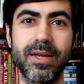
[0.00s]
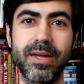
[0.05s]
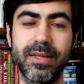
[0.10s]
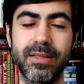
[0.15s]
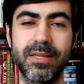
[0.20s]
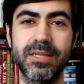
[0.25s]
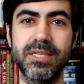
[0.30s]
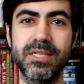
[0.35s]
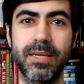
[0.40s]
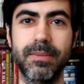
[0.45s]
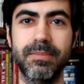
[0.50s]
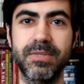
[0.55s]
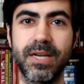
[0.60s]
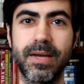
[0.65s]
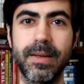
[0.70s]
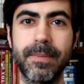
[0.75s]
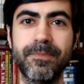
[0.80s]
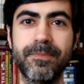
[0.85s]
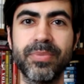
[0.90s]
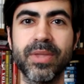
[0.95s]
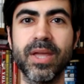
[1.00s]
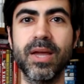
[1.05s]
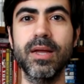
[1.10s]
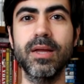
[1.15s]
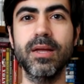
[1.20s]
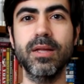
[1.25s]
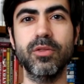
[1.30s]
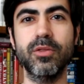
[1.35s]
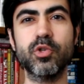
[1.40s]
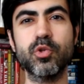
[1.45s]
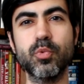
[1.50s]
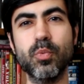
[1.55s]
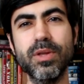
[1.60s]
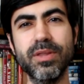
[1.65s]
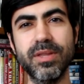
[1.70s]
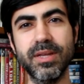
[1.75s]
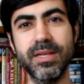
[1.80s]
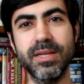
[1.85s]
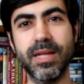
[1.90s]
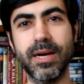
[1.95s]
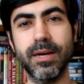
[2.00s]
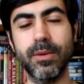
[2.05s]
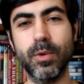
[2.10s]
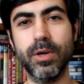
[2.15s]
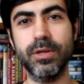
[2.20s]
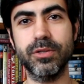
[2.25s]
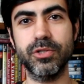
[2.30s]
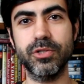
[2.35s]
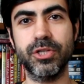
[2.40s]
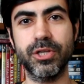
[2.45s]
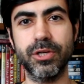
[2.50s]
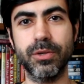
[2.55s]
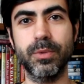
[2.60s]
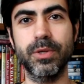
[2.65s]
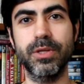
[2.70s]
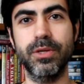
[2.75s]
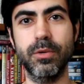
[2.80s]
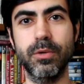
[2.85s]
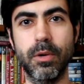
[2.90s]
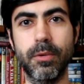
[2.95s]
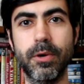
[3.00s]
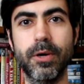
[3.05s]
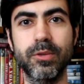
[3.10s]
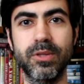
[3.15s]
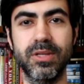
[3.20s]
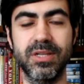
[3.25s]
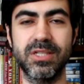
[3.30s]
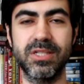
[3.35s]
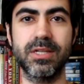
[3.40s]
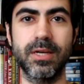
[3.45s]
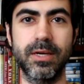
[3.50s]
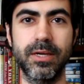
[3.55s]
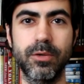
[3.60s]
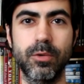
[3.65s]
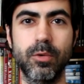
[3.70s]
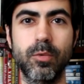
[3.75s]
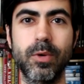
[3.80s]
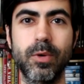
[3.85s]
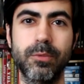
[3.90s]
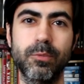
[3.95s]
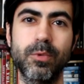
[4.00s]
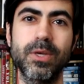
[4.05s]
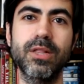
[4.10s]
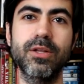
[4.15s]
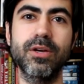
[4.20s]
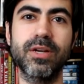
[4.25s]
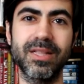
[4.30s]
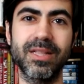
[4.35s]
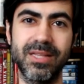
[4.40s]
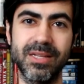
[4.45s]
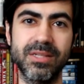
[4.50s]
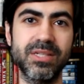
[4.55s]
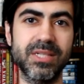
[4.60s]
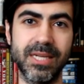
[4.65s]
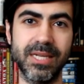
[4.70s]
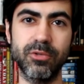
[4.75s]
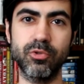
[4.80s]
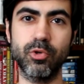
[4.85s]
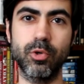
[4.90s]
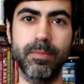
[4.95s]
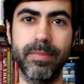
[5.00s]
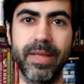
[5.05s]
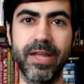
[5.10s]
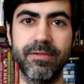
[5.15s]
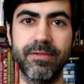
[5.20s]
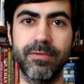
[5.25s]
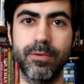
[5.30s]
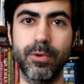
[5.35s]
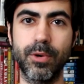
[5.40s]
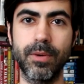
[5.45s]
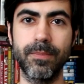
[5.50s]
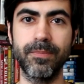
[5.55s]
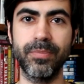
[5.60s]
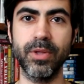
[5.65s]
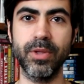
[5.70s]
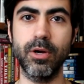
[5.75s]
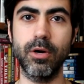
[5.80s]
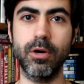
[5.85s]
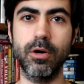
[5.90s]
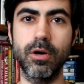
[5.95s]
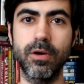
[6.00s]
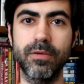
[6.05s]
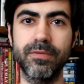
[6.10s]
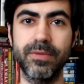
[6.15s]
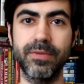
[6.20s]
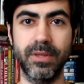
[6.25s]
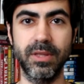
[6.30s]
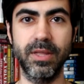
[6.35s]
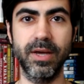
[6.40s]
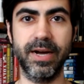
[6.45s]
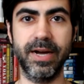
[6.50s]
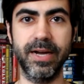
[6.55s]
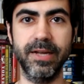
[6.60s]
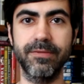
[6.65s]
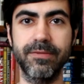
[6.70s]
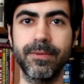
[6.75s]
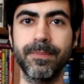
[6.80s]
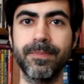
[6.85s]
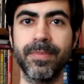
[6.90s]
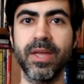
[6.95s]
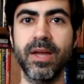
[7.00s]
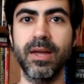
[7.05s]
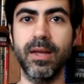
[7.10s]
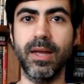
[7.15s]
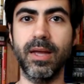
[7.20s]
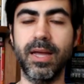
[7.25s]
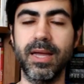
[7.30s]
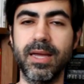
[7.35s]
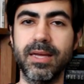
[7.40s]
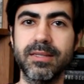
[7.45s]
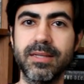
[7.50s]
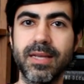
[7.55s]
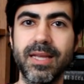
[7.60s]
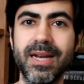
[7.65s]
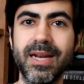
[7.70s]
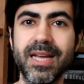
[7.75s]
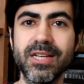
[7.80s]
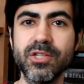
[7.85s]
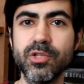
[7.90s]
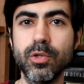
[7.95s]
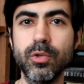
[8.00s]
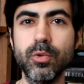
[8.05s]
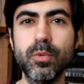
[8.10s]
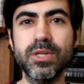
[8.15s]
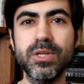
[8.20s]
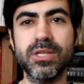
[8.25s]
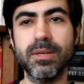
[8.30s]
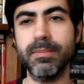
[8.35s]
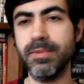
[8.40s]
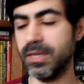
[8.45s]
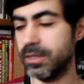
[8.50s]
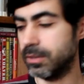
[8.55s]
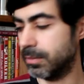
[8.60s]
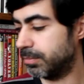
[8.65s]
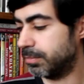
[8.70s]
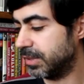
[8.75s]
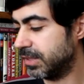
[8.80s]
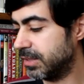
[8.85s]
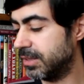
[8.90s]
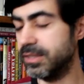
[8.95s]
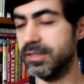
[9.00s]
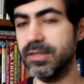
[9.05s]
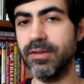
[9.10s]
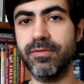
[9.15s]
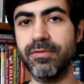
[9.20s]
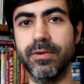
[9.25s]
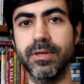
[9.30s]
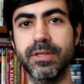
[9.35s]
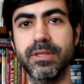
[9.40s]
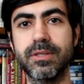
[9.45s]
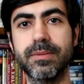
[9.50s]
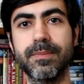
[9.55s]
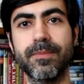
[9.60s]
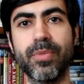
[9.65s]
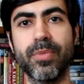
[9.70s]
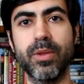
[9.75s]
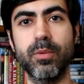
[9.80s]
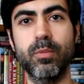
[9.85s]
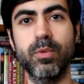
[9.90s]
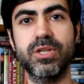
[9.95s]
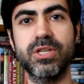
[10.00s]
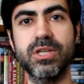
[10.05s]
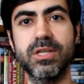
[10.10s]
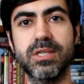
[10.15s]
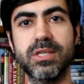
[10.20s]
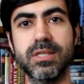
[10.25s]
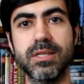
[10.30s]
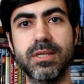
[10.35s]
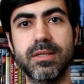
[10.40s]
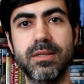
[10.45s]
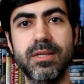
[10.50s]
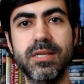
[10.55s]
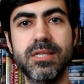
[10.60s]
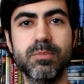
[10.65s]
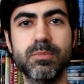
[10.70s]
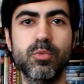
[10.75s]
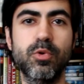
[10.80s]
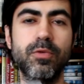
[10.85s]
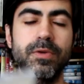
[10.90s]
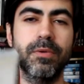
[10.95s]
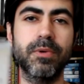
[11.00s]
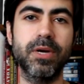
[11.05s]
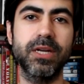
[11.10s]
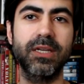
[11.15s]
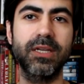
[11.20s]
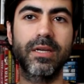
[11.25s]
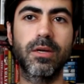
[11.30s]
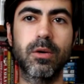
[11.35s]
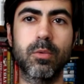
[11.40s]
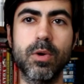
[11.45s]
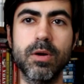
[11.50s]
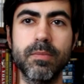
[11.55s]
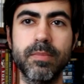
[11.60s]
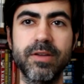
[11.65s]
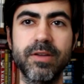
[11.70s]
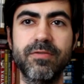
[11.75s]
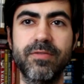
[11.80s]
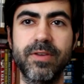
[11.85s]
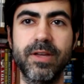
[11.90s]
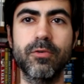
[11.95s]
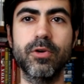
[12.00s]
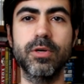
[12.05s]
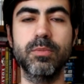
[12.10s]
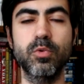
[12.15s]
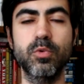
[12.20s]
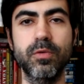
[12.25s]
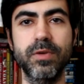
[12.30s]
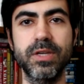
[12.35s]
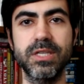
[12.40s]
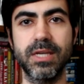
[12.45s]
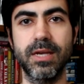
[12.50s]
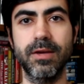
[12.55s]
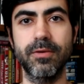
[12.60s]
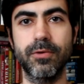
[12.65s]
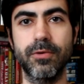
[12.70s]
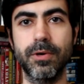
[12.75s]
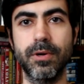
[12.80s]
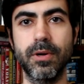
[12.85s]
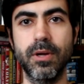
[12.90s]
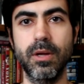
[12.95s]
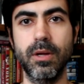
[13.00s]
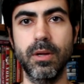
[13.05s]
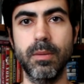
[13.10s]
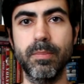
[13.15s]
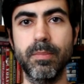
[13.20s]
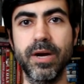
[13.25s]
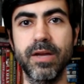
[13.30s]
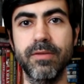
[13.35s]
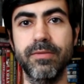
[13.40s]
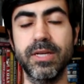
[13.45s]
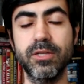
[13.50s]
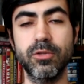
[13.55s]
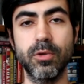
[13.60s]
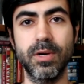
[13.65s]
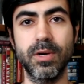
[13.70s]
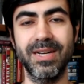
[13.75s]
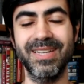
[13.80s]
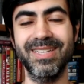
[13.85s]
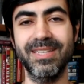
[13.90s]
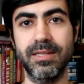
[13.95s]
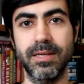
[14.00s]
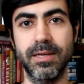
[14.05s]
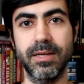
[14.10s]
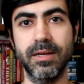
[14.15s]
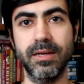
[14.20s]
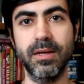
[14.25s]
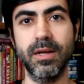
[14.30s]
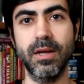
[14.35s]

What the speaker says: at the same time. There's one thing that I wanted to share with you about this title when we look at this central metaphor of the hive. And it has to do with something completely different which is this movie right here, one of my favorite movies ever, by Victorita,